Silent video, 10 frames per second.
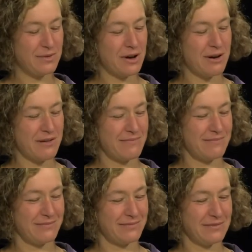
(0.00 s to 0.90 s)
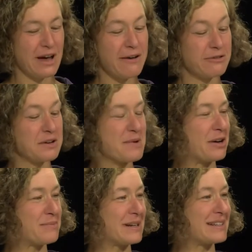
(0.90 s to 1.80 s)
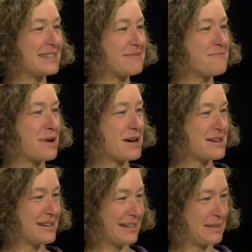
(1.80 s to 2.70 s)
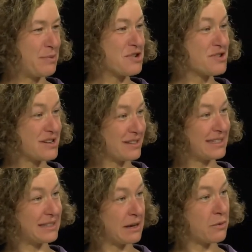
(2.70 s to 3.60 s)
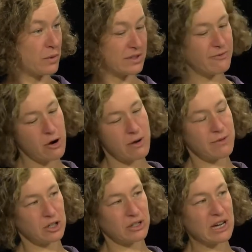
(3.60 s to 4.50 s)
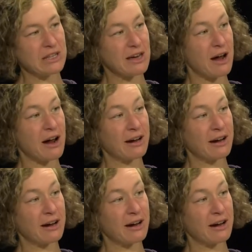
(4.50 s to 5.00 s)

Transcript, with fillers: um, laughing about it because in my experience it was very much like that.